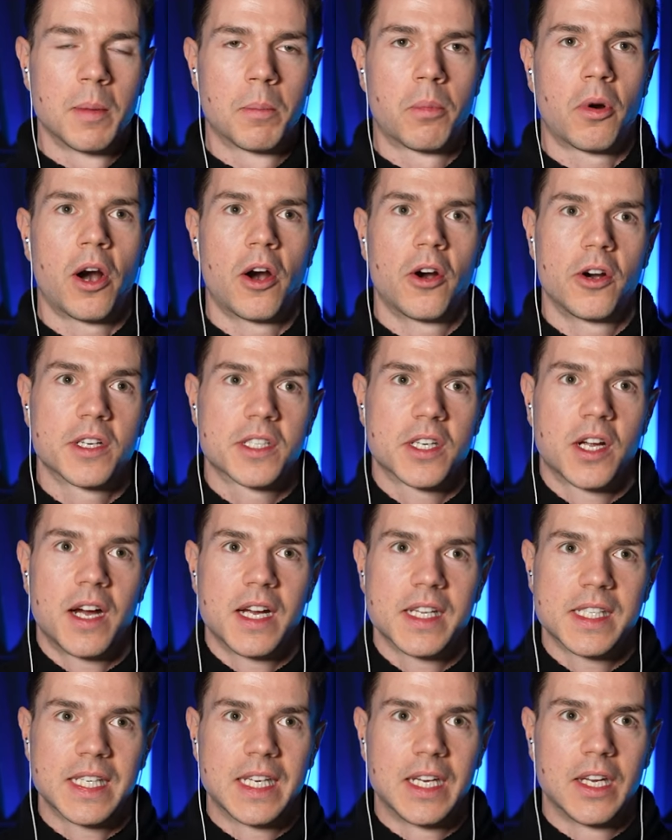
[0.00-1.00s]

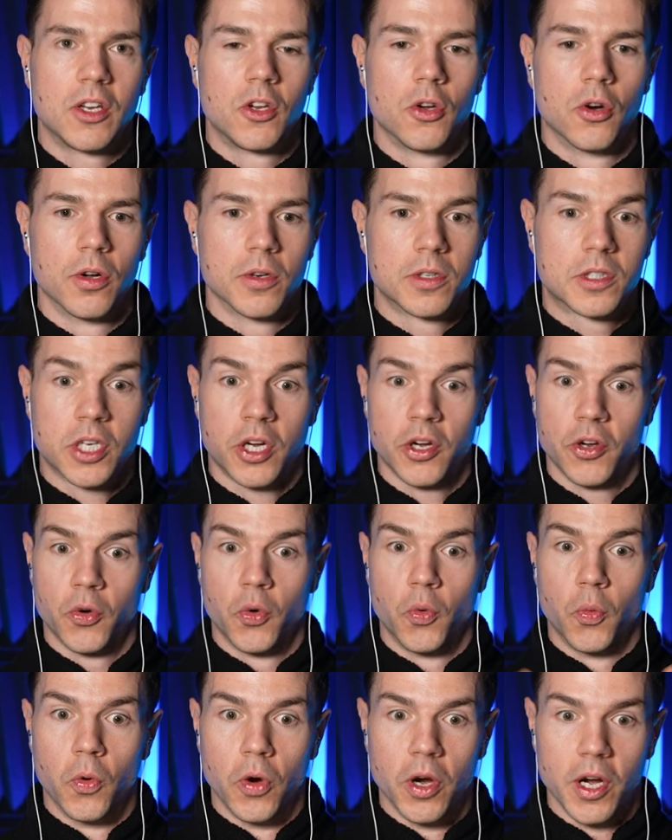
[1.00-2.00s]
prioritizing your
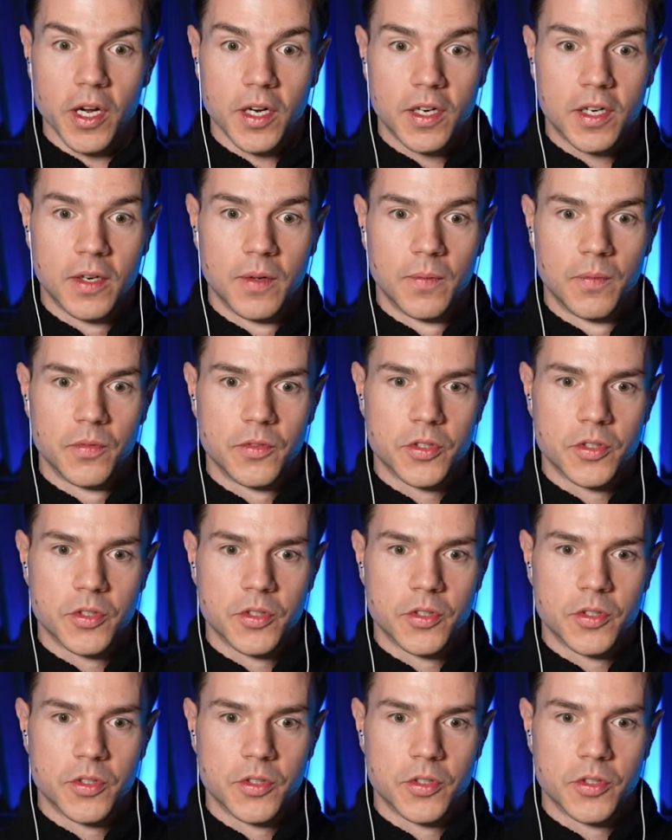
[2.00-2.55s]
total work